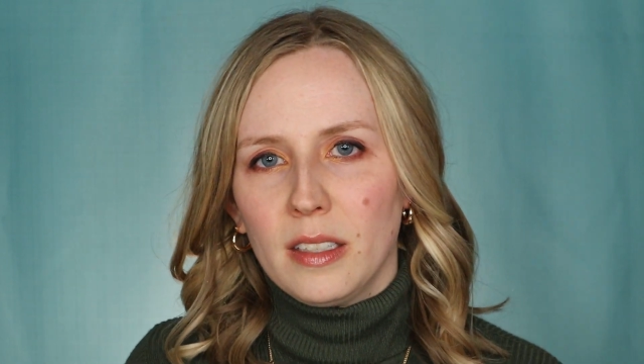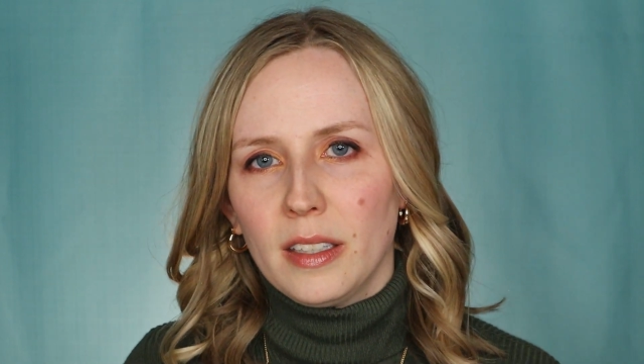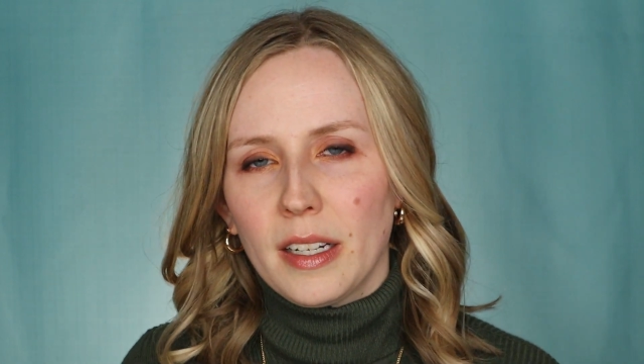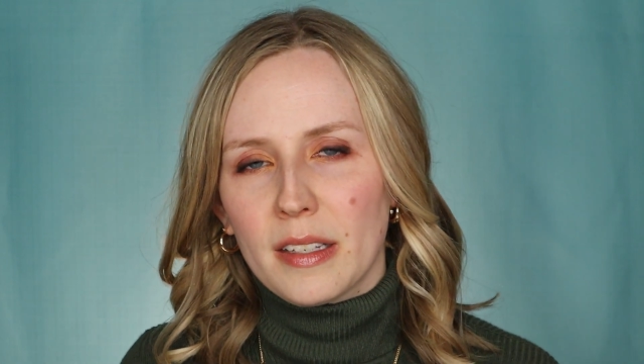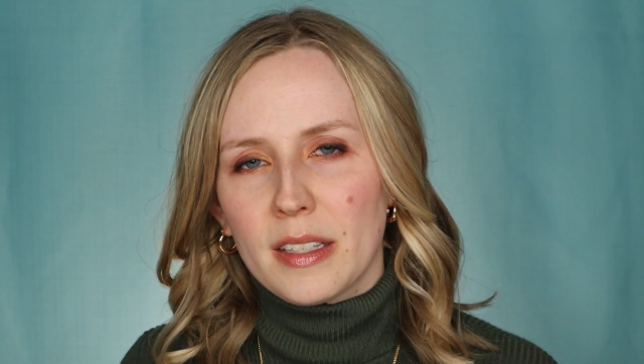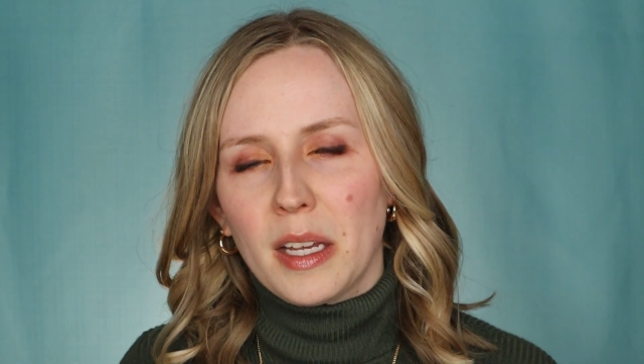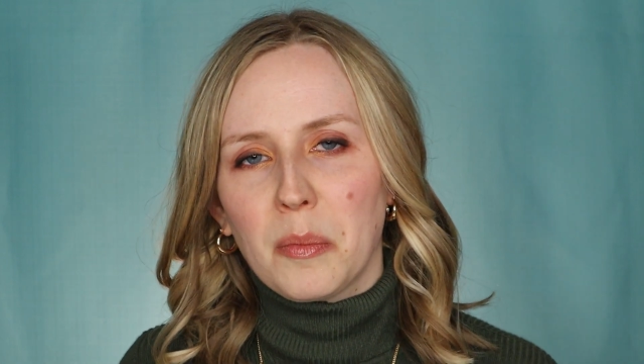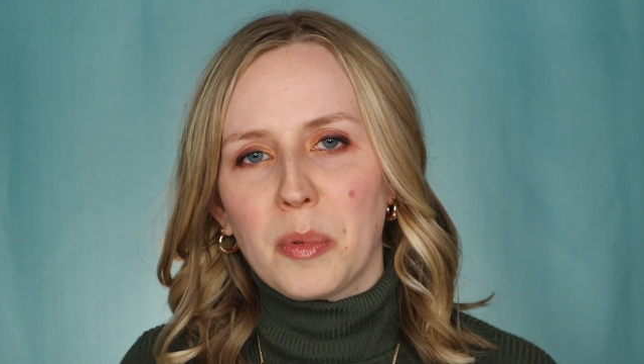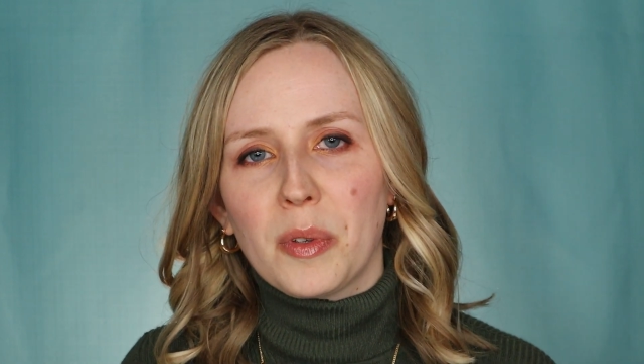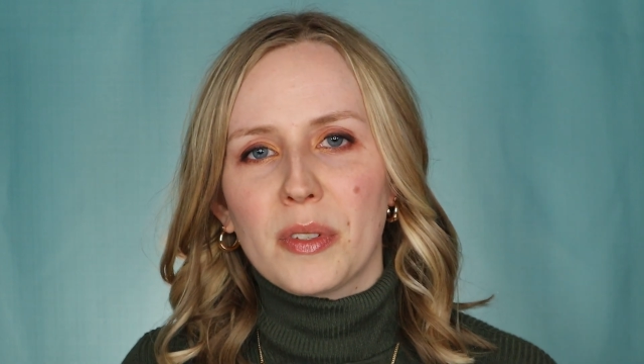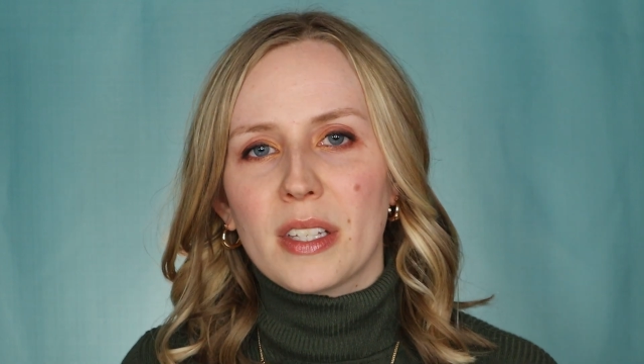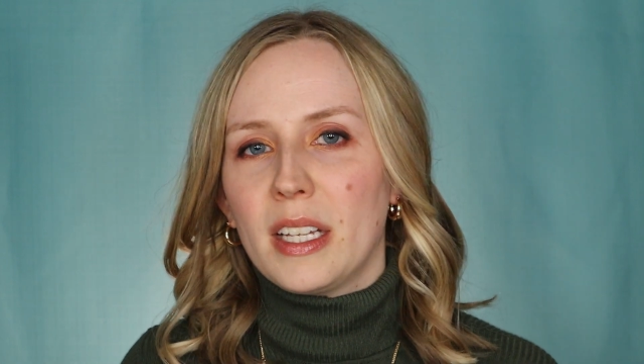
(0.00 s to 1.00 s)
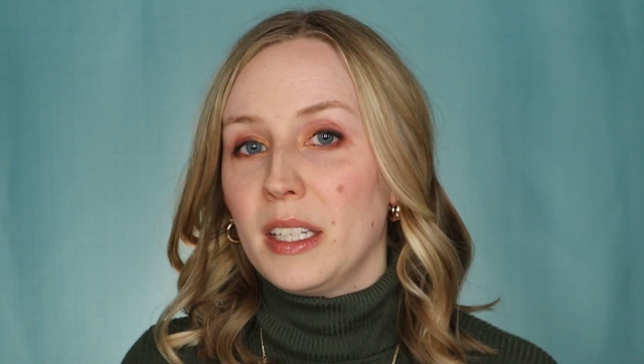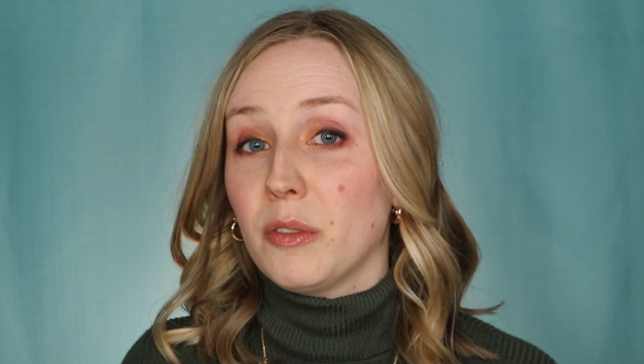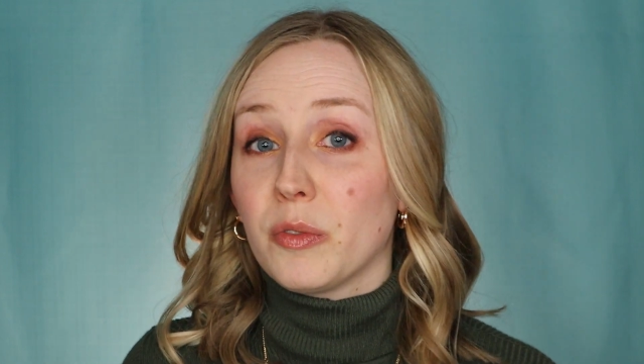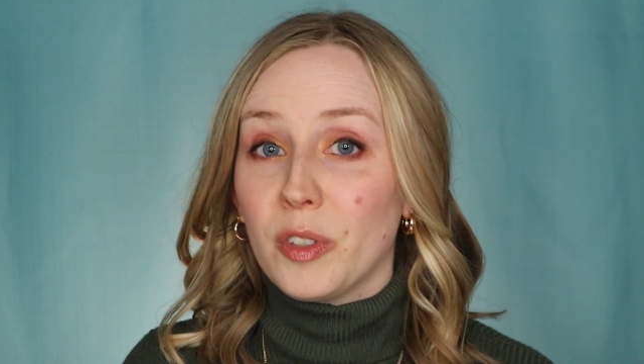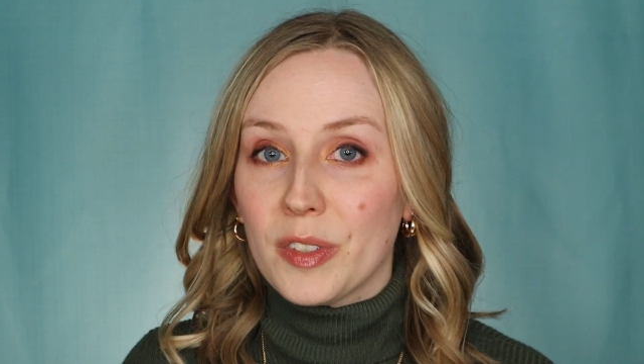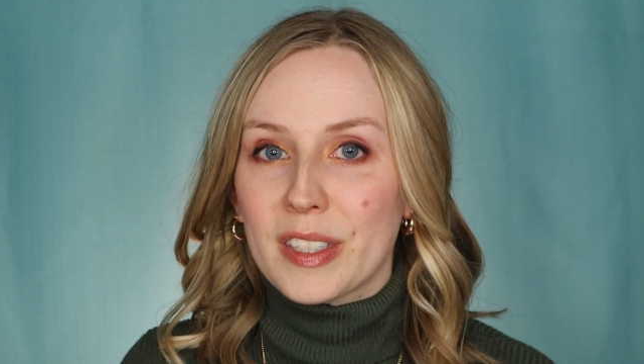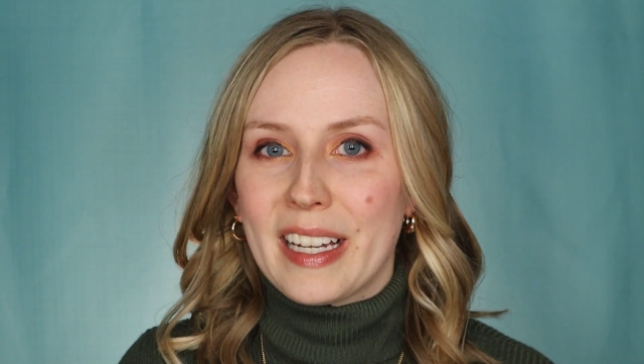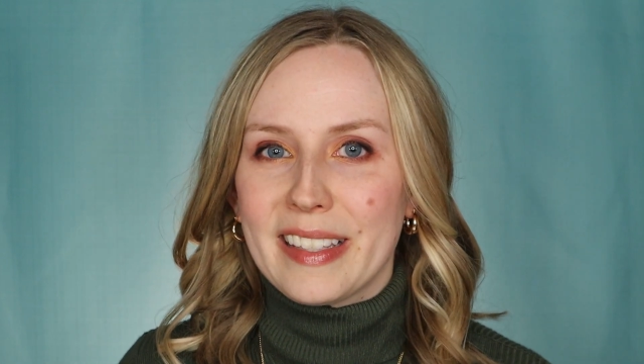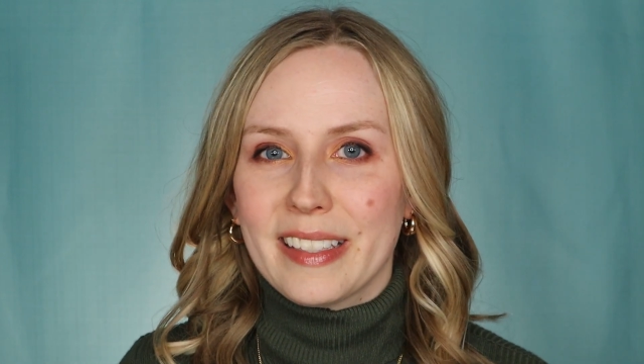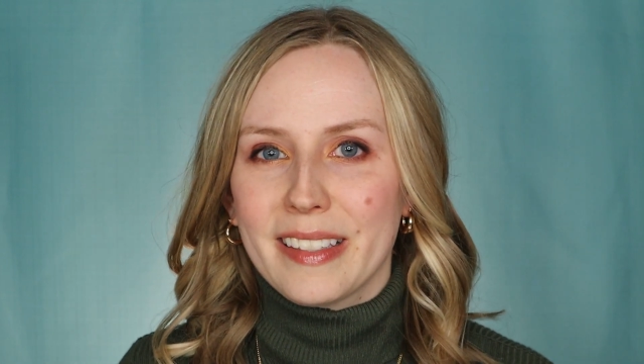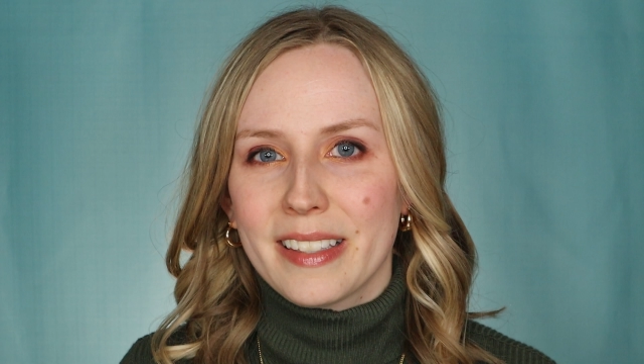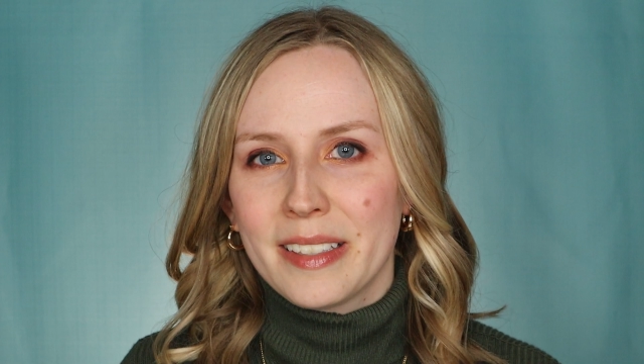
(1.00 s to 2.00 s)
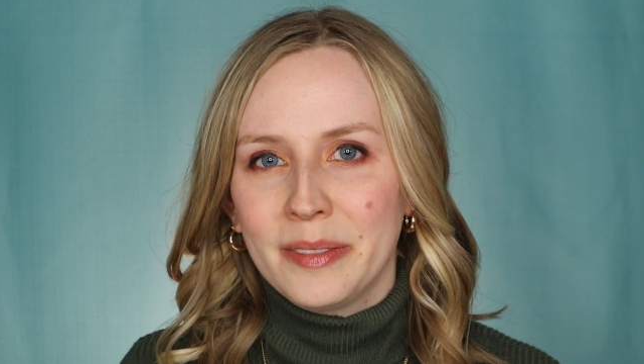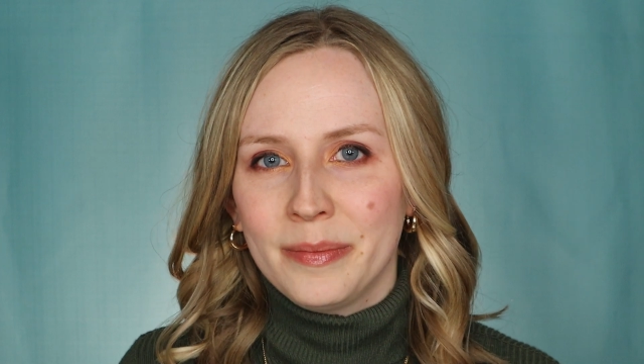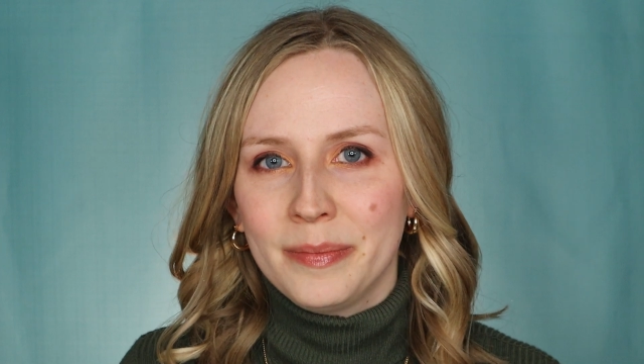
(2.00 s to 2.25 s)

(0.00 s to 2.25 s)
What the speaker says: deluxe samples and even full sizes.